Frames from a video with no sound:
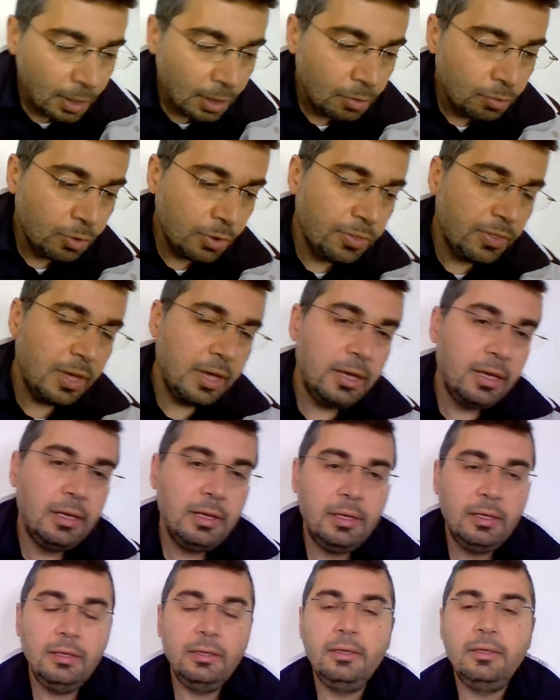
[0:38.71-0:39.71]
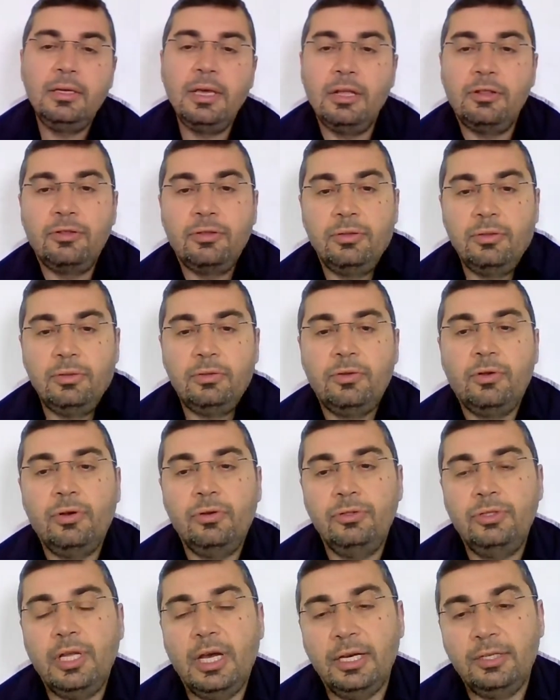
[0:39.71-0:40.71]
when they get
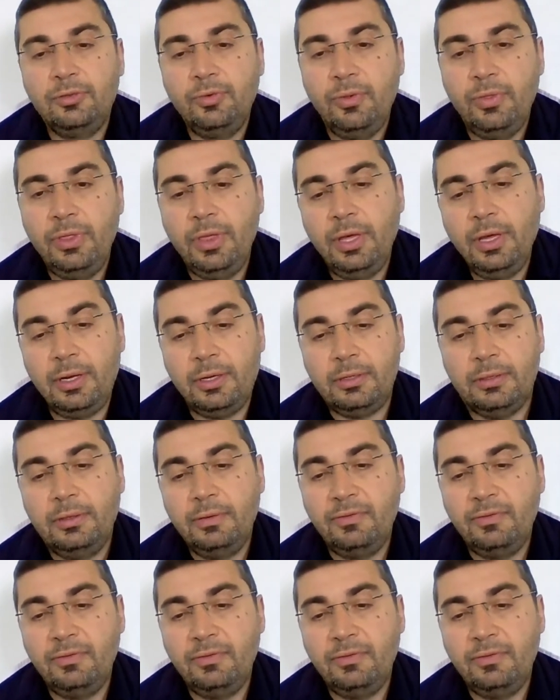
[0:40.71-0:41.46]
contact with their